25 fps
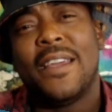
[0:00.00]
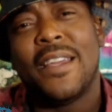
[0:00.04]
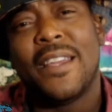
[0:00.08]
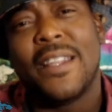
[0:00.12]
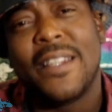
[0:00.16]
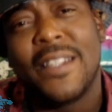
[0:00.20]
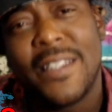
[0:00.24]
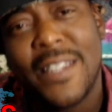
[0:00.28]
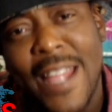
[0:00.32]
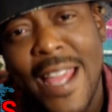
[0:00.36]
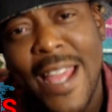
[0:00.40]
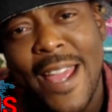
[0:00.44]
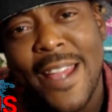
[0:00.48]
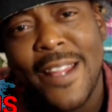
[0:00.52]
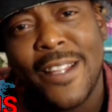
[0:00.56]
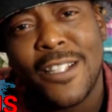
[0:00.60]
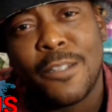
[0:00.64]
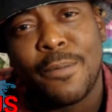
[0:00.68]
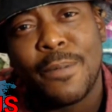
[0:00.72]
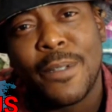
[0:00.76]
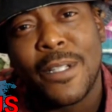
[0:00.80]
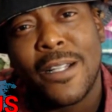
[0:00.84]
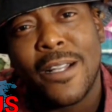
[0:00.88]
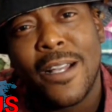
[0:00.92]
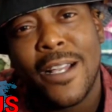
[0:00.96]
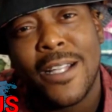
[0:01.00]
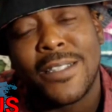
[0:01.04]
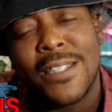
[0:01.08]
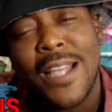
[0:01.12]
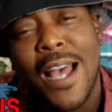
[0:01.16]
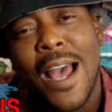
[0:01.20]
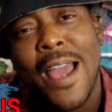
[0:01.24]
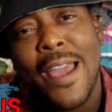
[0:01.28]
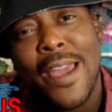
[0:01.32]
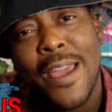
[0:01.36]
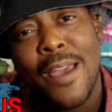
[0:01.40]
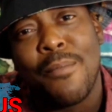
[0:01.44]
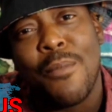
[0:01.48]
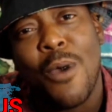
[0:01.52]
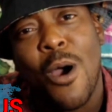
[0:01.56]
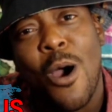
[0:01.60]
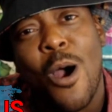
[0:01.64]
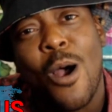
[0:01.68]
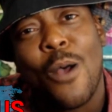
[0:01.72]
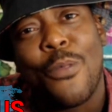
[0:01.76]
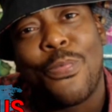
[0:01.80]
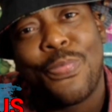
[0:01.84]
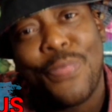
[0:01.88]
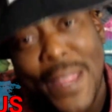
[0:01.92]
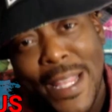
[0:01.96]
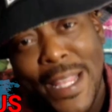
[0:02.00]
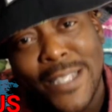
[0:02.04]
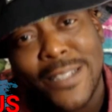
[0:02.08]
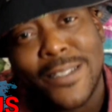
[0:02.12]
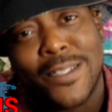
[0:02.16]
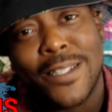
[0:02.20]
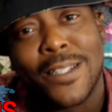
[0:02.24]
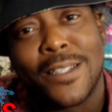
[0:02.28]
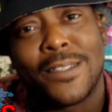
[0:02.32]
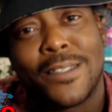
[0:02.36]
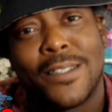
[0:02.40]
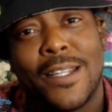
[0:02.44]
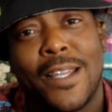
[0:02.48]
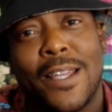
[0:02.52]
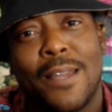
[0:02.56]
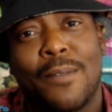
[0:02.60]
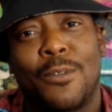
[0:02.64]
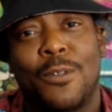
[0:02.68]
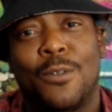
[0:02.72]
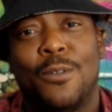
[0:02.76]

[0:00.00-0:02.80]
and that is because I am authentic channel.